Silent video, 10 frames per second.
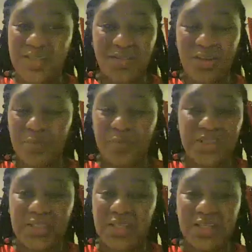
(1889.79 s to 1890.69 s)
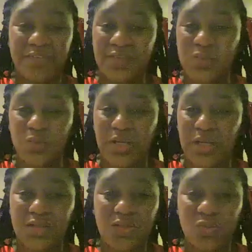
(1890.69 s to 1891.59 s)
completed levels 1
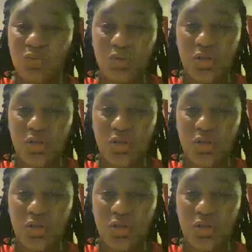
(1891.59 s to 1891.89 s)
and 2.